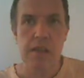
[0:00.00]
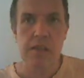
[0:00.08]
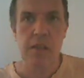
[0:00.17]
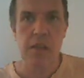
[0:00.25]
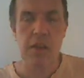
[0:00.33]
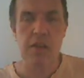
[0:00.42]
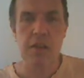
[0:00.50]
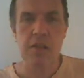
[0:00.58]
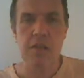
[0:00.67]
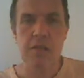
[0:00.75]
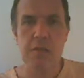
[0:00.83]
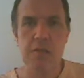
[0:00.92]
So
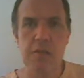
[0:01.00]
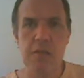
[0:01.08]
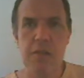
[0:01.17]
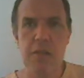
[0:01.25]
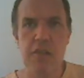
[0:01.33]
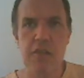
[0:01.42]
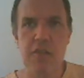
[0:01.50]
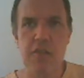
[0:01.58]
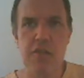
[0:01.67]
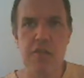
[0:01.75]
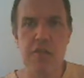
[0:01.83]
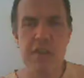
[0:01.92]
you
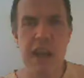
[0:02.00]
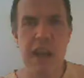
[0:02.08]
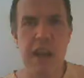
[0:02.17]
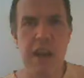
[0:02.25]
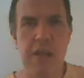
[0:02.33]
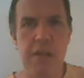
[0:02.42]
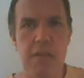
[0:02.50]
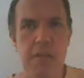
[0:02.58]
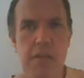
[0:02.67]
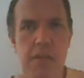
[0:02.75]
should have